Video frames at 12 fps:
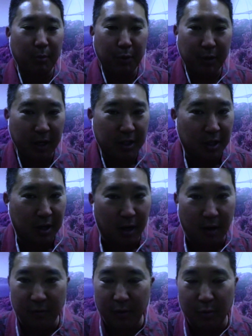the protection
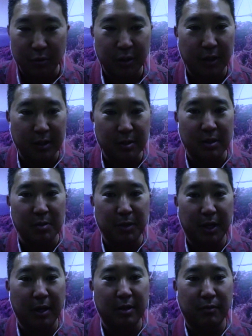of the ocean
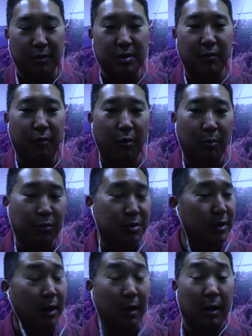is because first and
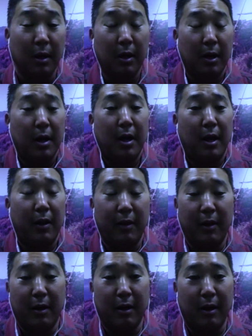foremost,
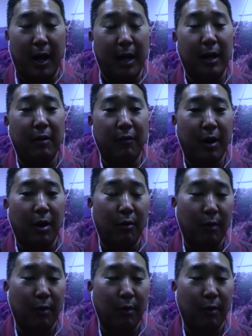the island of